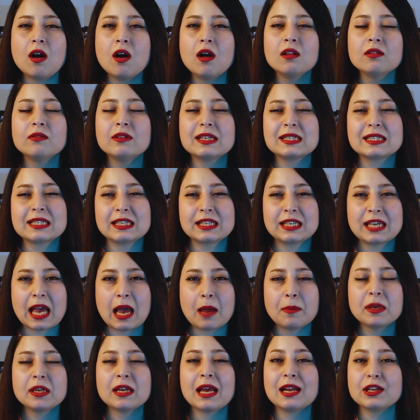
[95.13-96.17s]
always in
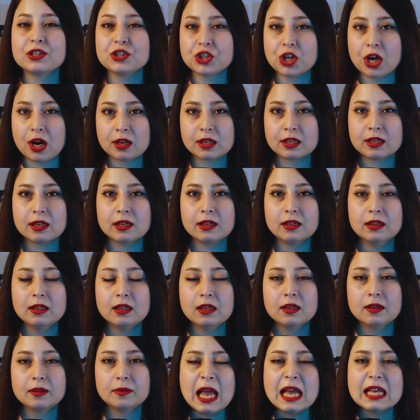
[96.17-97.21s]
cabin and jungle,
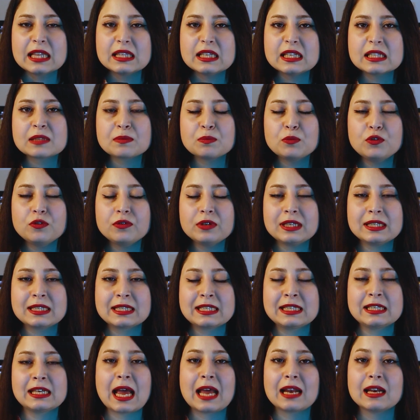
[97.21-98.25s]
this movie is
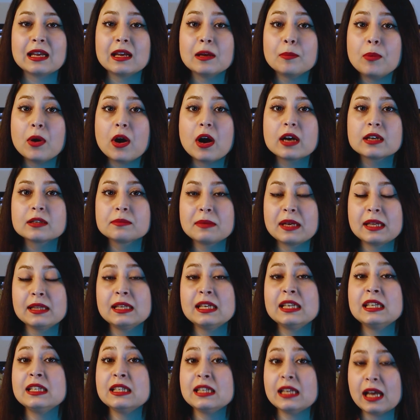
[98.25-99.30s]
in an apartment
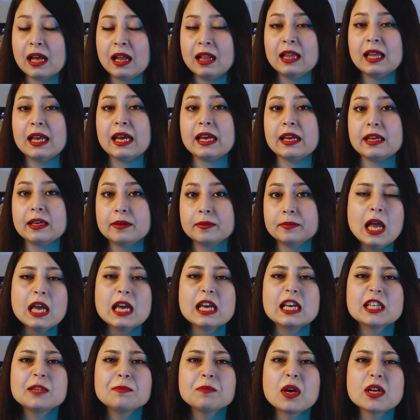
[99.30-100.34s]
in LA.
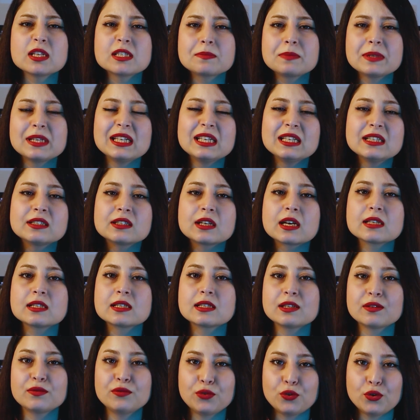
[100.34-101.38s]
It must be
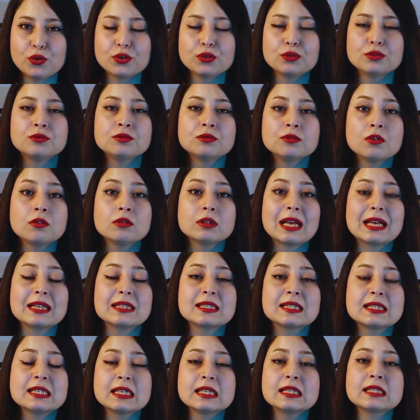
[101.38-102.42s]
interesting for you to know that
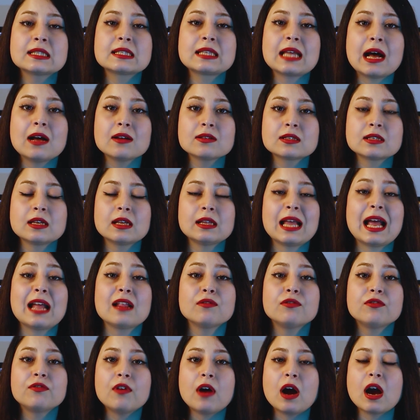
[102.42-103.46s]

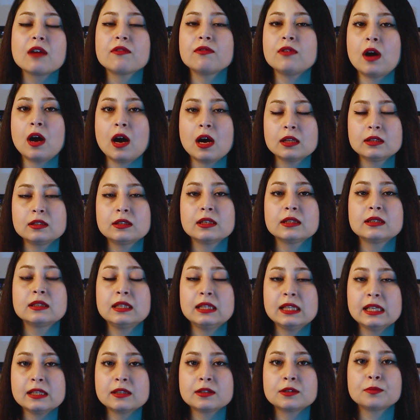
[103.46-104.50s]
6,500
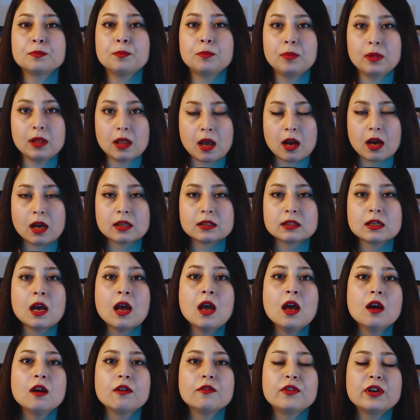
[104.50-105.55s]
liter blood
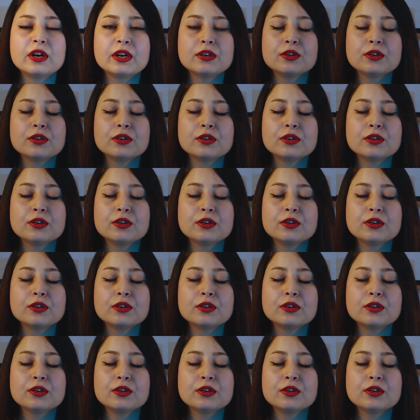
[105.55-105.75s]
were